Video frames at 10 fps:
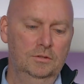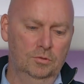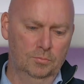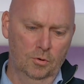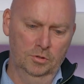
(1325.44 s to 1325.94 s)

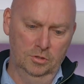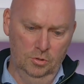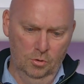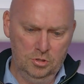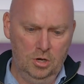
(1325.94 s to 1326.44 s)
to broaden
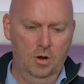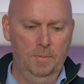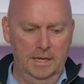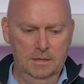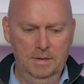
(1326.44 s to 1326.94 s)
your
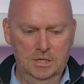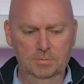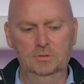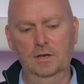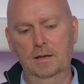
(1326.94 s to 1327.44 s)
scope at the
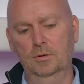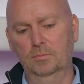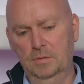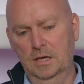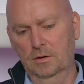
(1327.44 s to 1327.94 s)
management
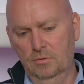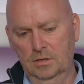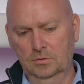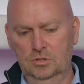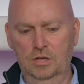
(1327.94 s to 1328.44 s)
table, be a
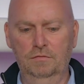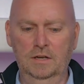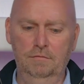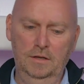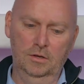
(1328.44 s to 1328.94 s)
real chief
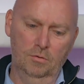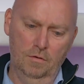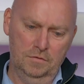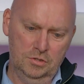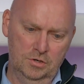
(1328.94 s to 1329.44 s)
value
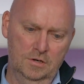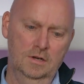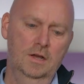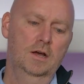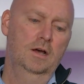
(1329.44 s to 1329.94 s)

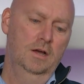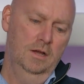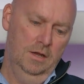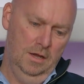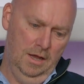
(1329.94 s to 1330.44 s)
officer,
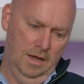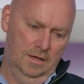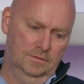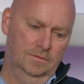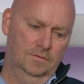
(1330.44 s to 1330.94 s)

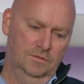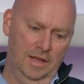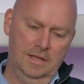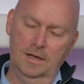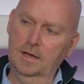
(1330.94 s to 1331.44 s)

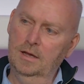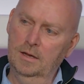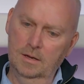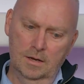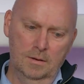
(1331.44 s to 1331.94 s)
take
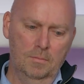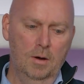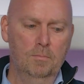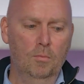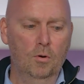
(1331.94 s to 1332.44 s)
a
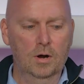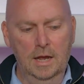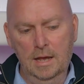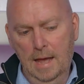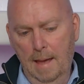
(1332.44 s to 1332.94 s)
more
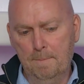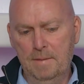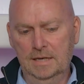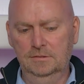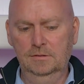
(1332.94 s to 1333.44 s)

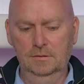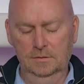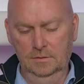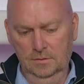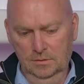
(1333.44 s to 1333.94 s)
embed
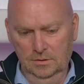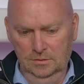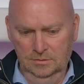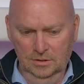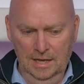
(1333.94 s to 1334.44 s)

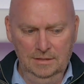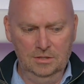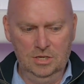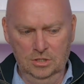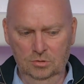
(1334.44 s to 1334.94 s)
the
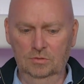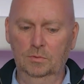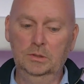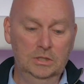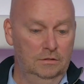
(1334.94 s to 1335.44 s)
data set you
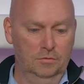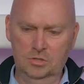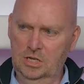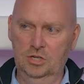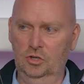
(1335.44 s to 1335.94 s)
will need for
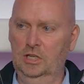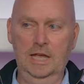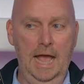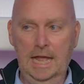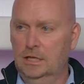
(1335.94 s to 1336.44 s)

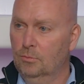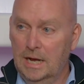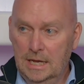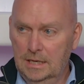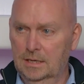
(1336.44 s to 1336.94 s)
CSRD
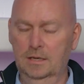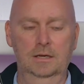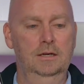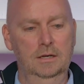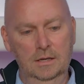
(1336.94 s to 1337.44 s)
anyway,
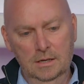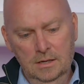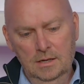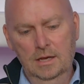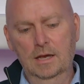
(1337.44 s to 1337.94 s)

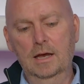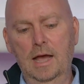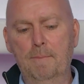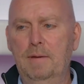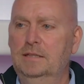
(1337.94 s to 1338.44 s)

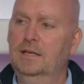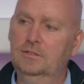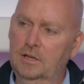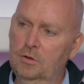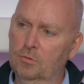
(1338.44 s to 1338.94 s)
embed
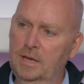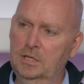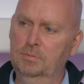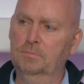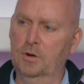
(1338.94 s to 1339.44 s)
that in your
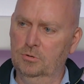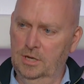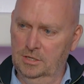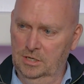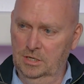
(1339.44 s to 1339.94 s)
management
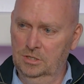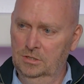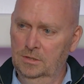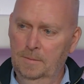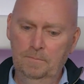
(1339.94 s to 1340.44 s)

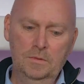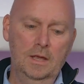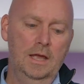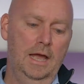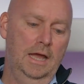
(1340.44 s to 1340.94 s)
processes,
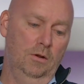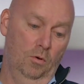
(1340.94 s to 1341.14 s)
and